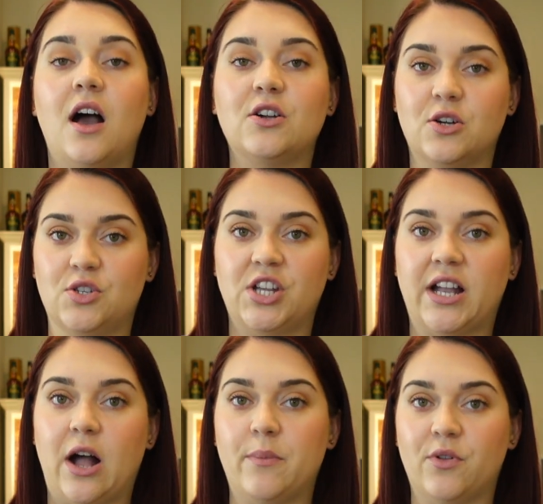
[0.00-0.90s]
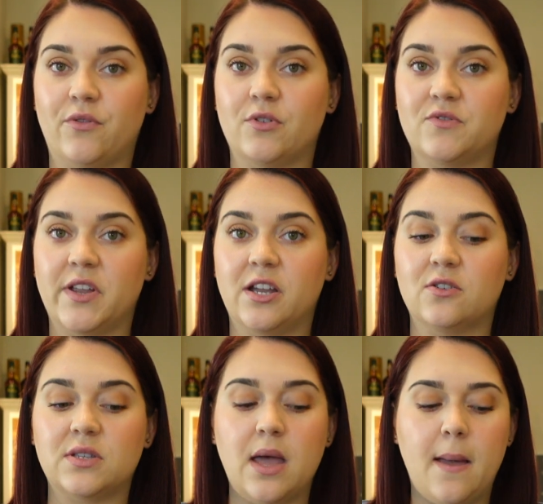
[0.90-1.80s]
go check out both of those
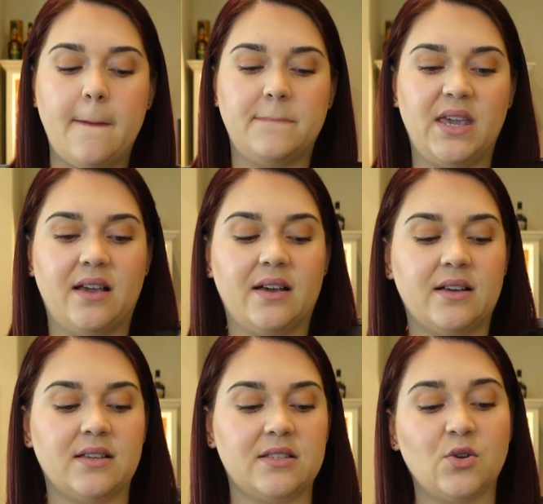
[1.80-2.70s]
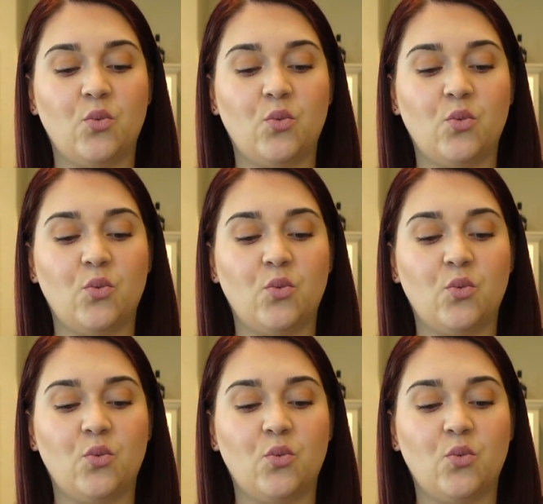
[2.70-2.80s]
videos because